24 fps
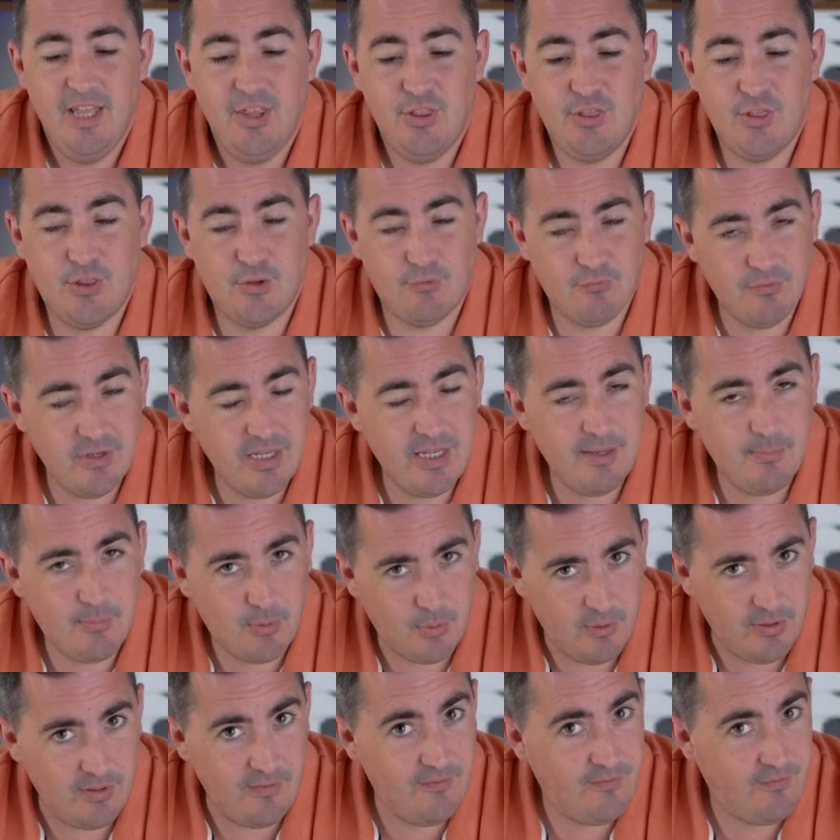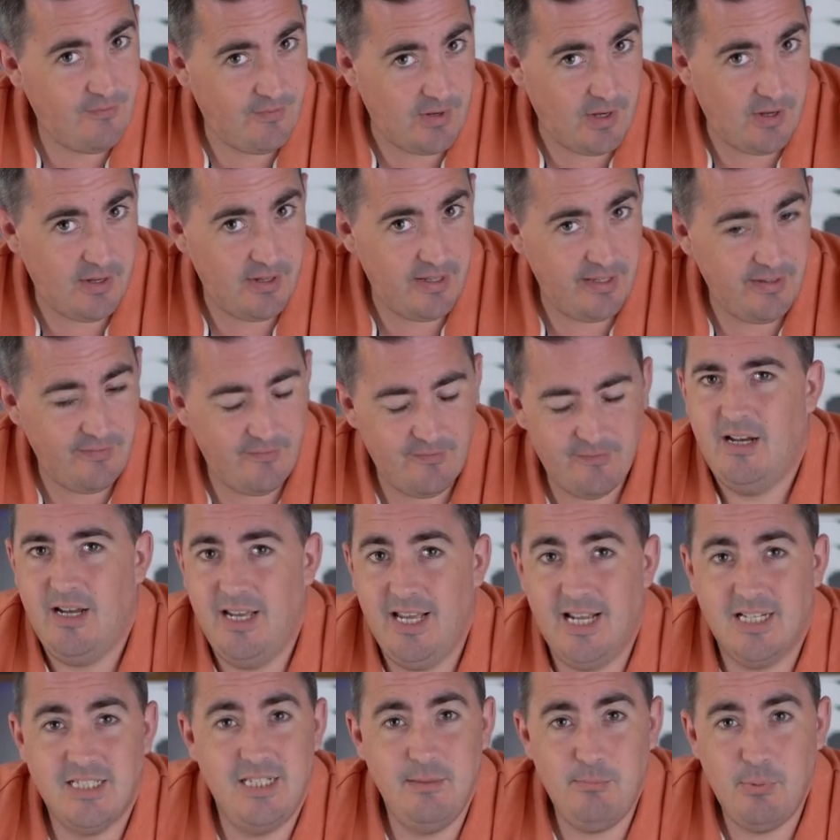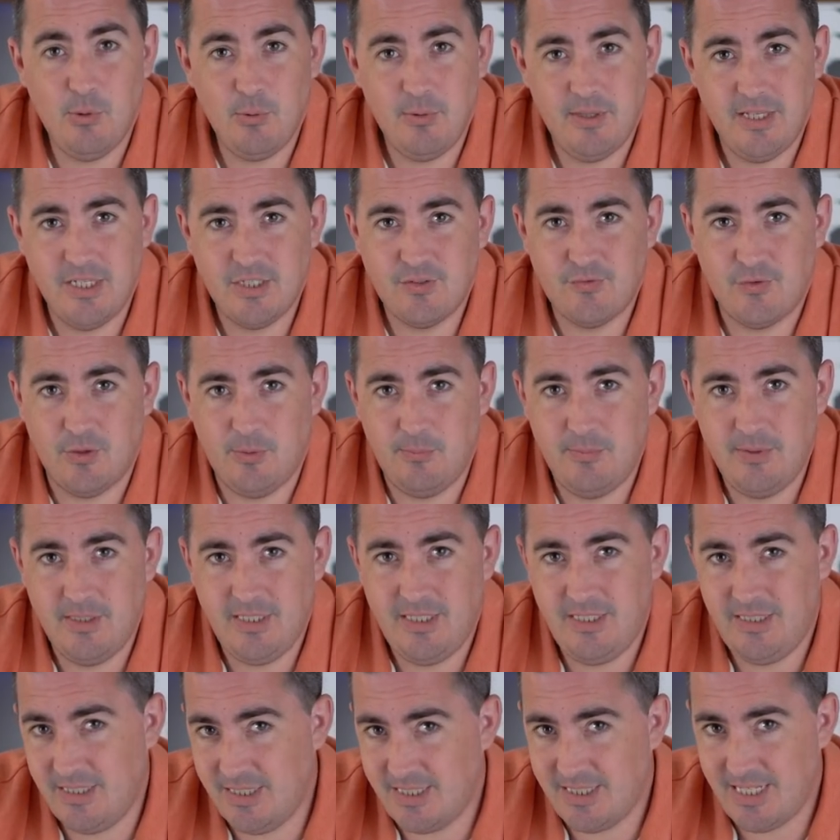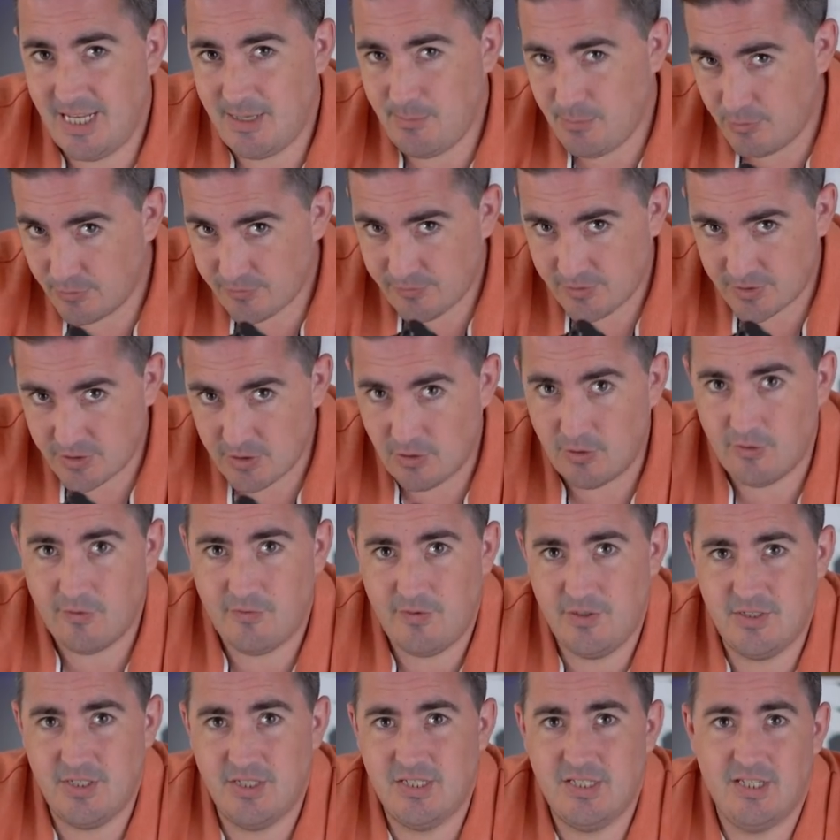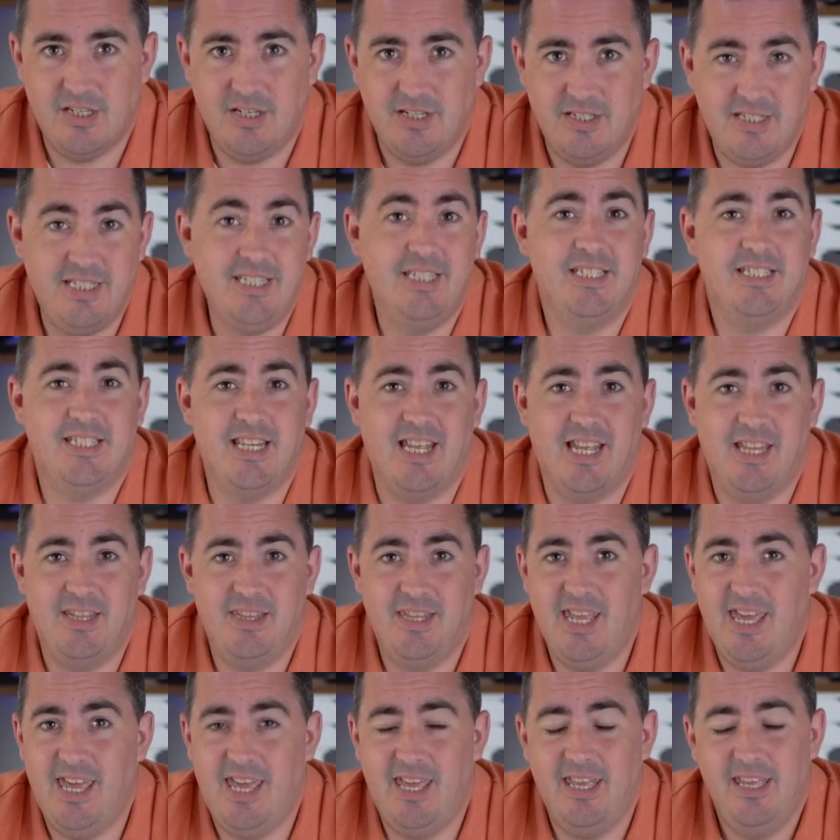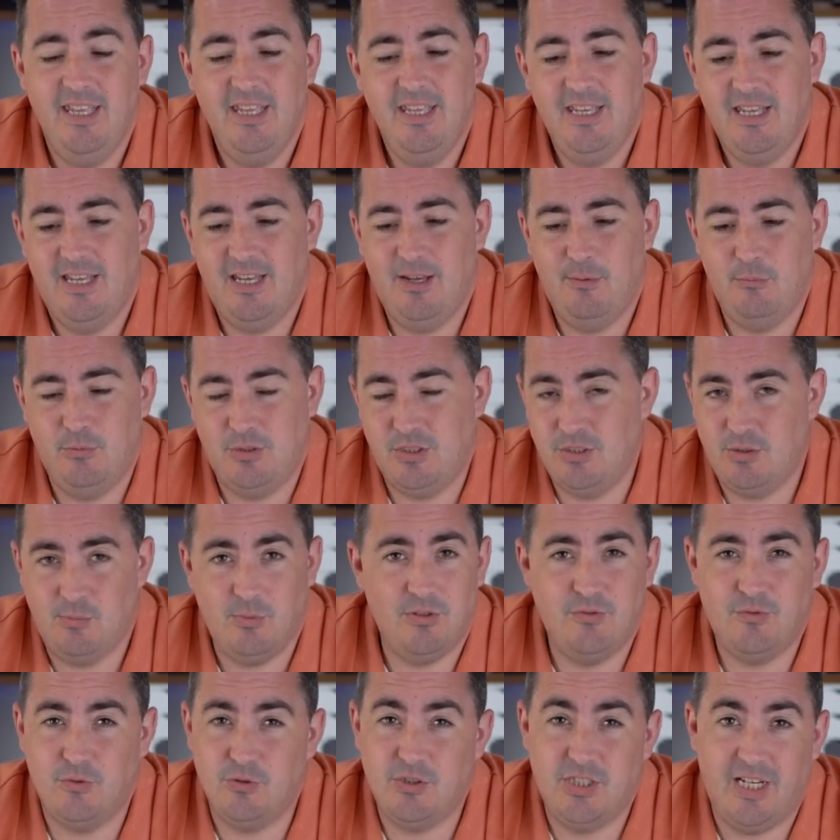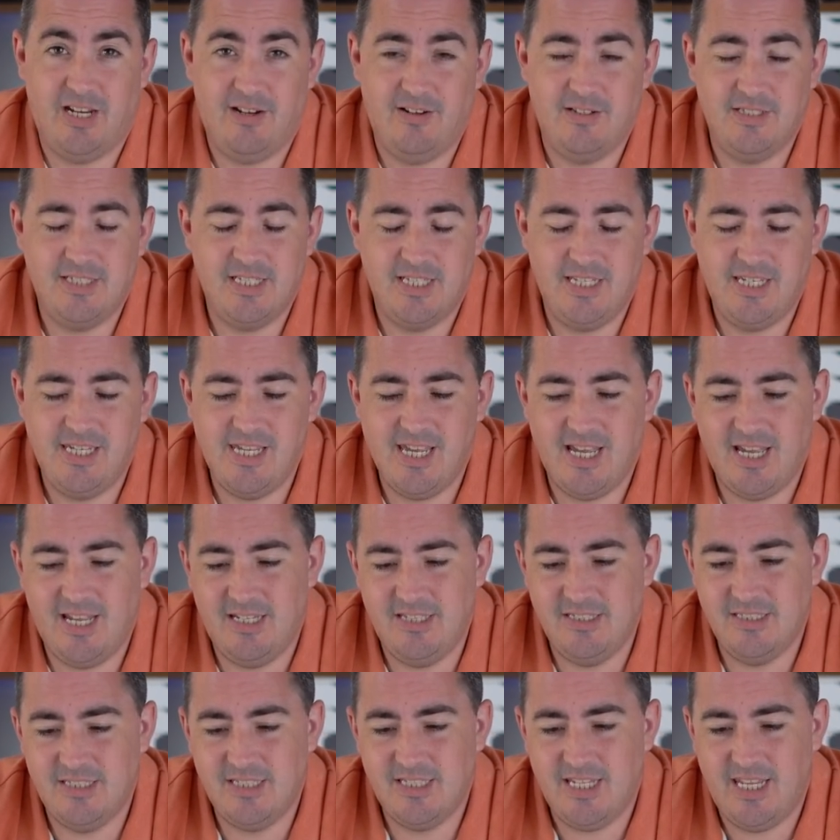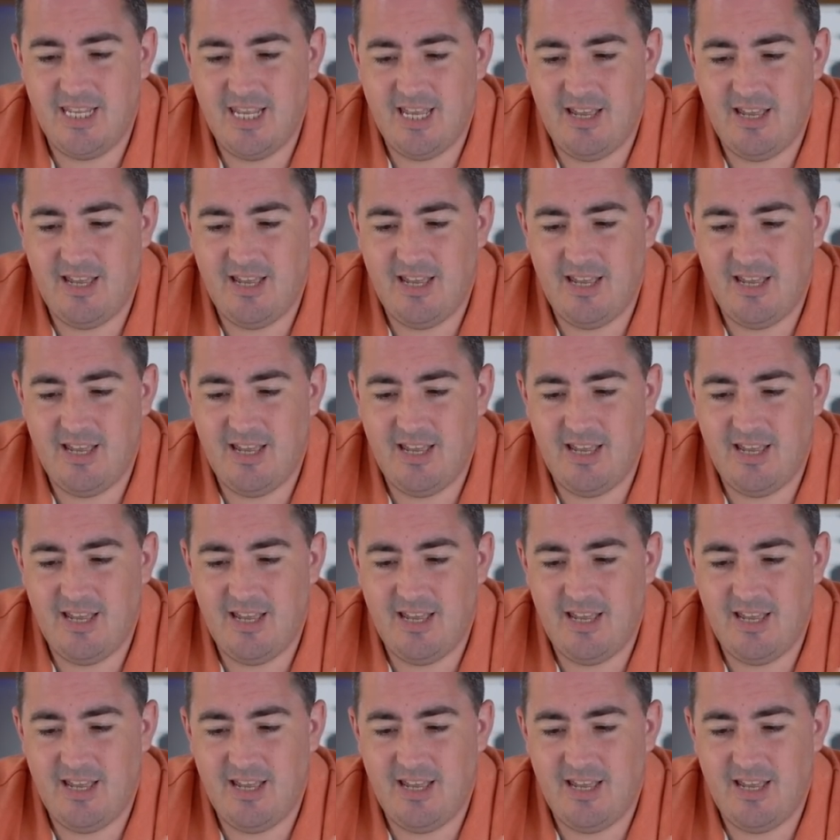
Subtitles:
3.5. I actually bought this from the Disabled Photographer Society stand there, which is a wonderful charity, and they